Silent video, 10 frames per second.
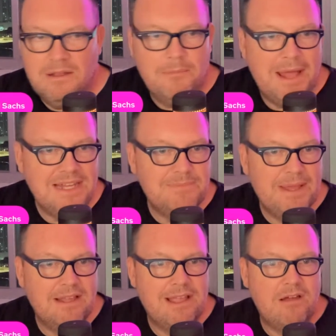Maddie's
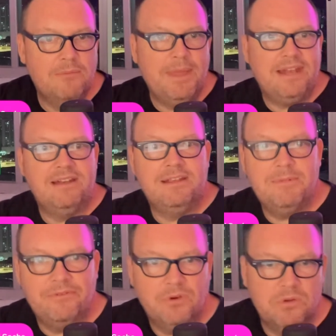bank account abandoned him
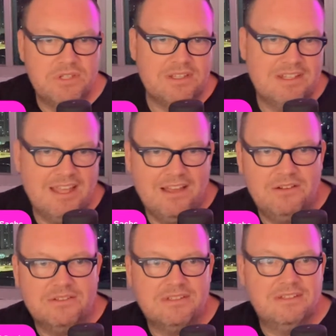and froze his
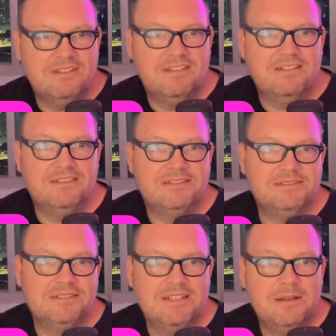accounts.
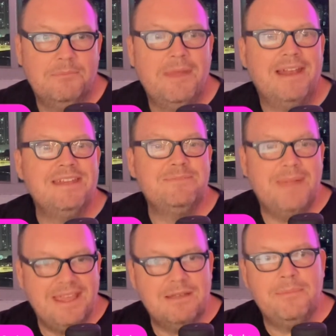Maddie's
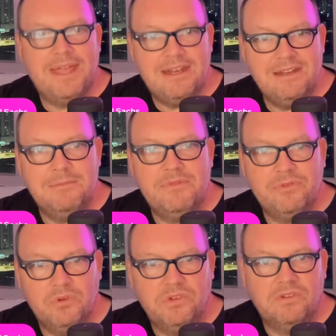bank abandoned him and
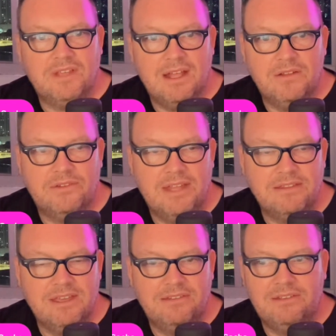froze his accounts, not
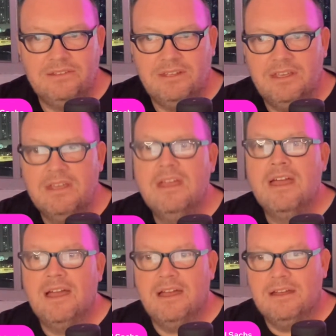the SEC.
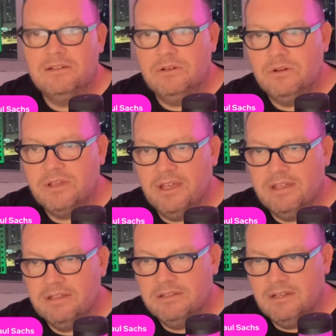Okay.
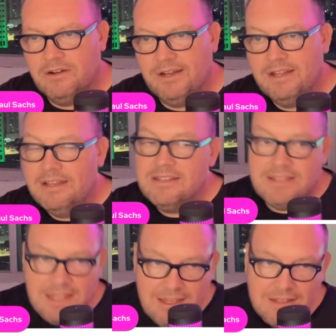All right.
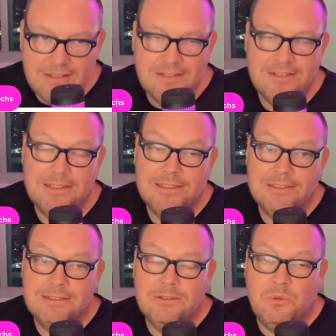See?
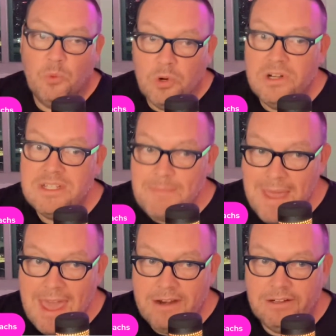Words
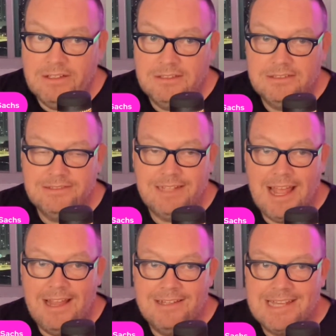matter,
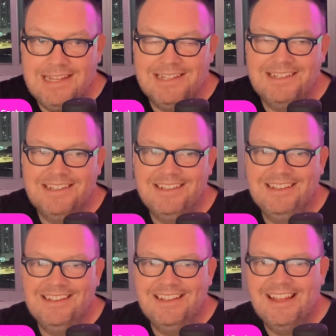guys.
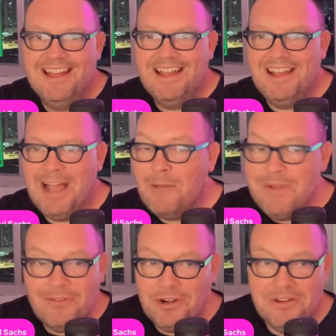I've
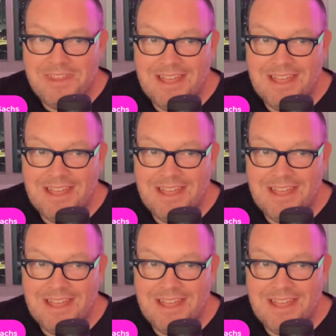never heard of the